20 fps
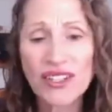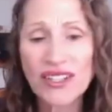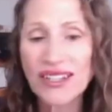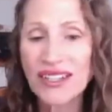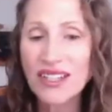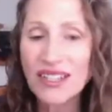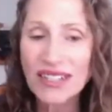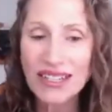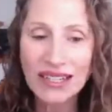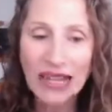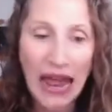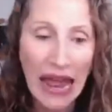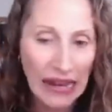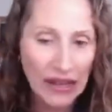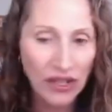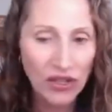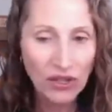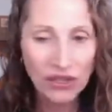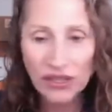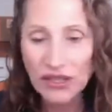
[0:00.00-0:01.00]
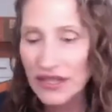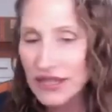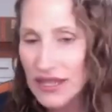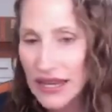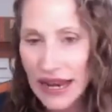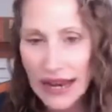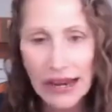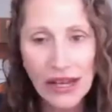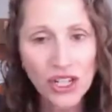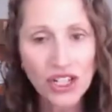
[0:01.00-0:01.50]
They're just $10
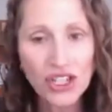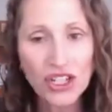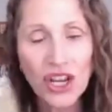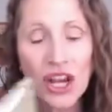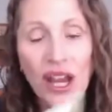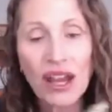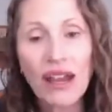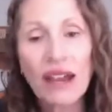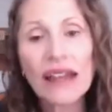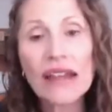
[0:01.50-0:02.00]
each.